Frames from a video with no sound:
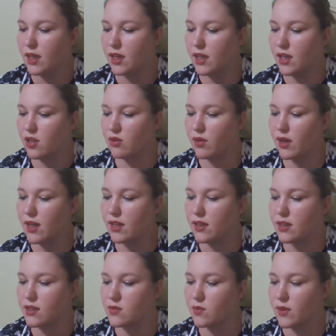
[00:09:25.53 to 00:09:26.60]
He created
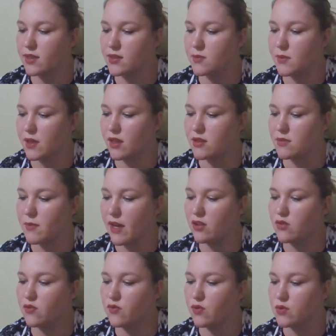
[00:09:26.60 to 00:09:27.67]
these works because
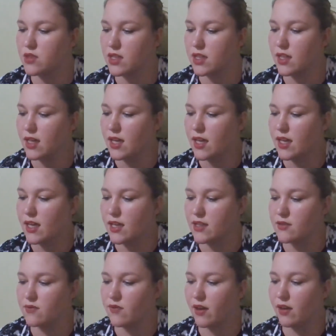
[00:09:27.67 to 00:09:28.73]
Mount Fuji
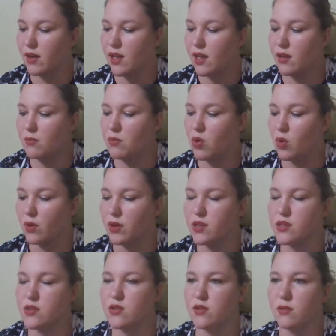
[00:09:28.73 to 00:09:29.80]
is very
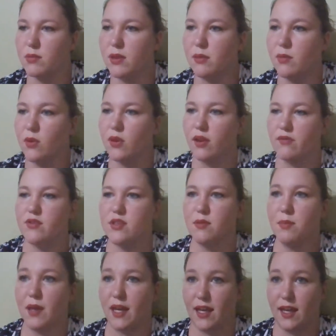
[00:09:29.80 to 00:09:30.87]
important to the people of
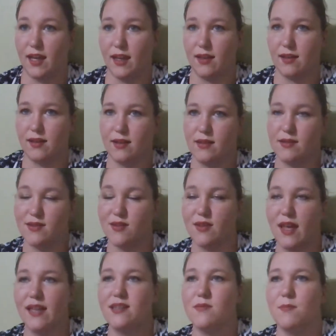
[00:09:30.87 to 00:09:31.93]
Japan. So
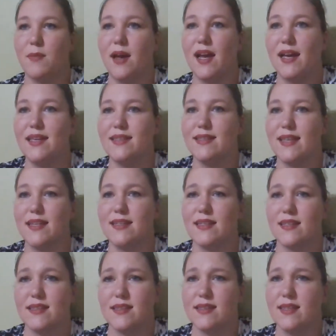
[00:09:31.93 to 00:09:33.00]
that's my
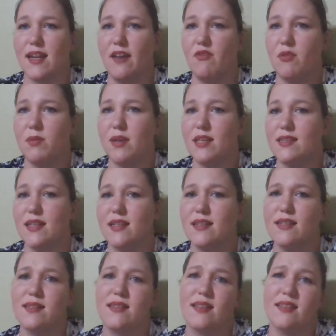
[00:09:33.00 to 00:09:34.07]
sentence. Did everybody's
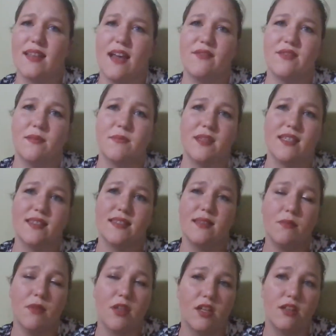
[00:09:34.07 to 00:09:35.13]
sentences have something
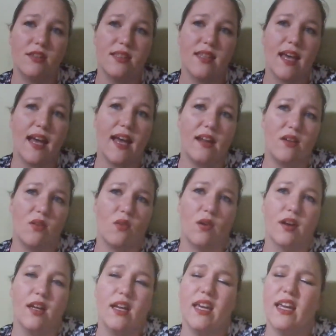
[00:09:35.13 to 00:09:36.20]
similar to that,
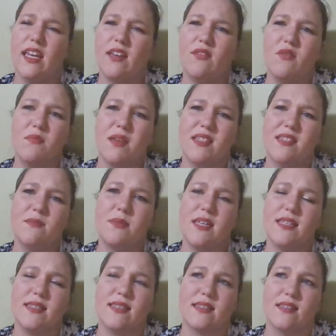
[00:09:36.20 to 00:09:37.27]
or even bits and
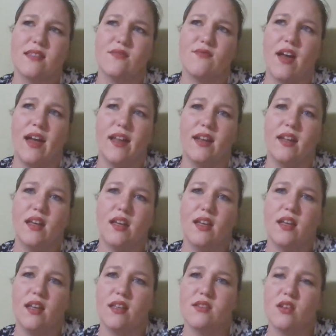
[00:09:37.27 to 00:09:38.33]
pieces is fine,
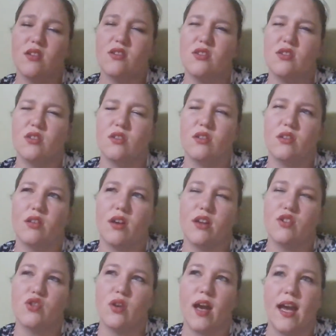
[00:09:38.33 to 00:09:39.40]
as long as you're
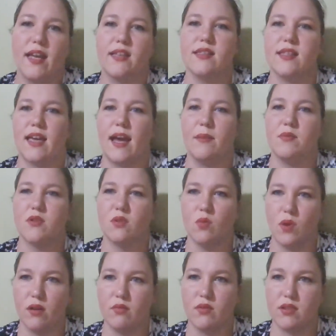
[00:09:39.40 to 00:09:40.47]
trying to capture
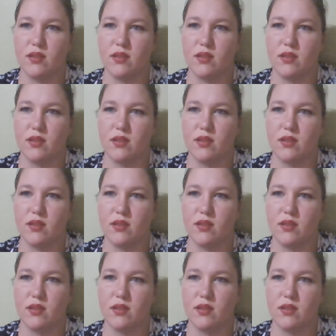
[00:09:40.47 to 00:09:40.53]
what